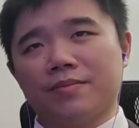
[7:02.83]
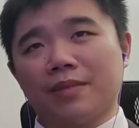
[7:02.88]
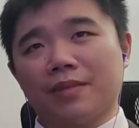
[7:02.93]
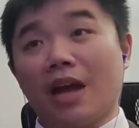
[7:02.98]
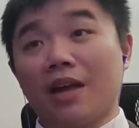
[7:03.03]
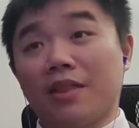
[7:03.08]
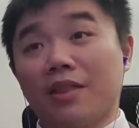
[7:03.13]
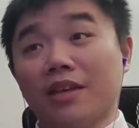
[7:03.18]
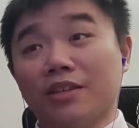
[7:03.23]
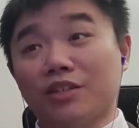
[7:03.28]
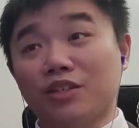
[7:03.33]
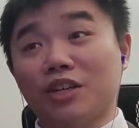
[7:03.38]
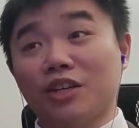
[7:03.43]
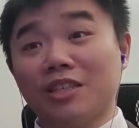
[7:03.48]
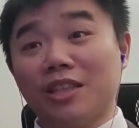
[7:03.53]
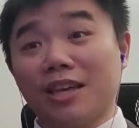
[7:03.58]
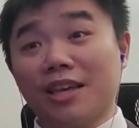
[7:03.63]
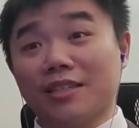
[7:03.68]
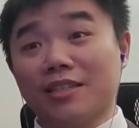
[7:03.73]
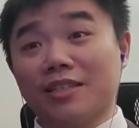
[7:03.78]
On this,
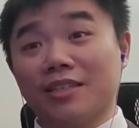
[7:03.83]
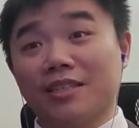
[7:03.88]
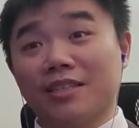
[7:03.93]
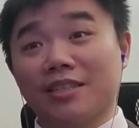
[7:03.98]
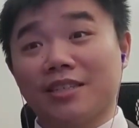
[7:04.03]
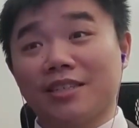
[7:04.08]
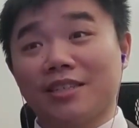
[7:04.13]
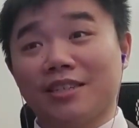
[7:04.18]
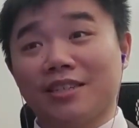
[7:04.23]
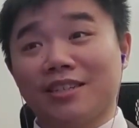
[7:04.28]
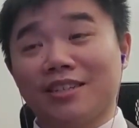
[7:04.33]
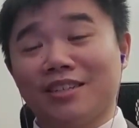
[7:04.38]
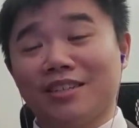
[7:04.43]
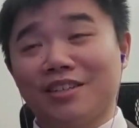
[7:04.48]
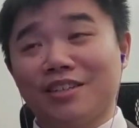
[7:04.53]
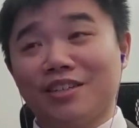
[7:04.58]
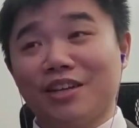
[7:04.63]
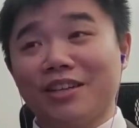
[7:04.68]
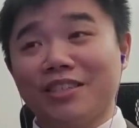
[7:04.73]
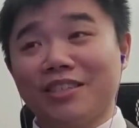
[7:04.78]
just this.
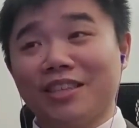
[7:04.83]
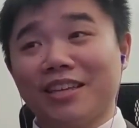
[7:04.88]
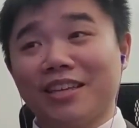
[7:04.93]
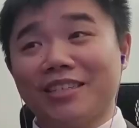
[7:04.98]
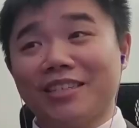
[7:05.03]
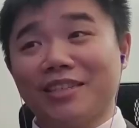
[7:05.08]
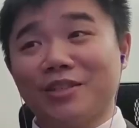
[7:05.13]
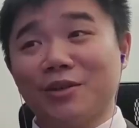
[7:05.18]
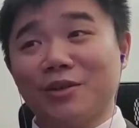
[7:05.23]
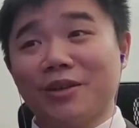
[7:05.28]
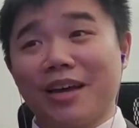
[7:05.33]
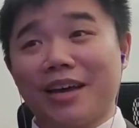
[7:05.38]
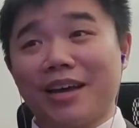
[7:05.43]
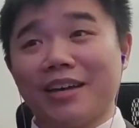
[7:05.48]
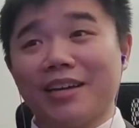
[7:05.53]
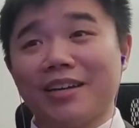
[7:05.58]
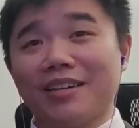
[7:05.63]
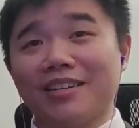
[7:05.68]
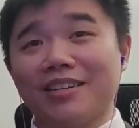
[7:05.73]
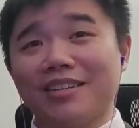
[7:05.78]
Just this, it's okay.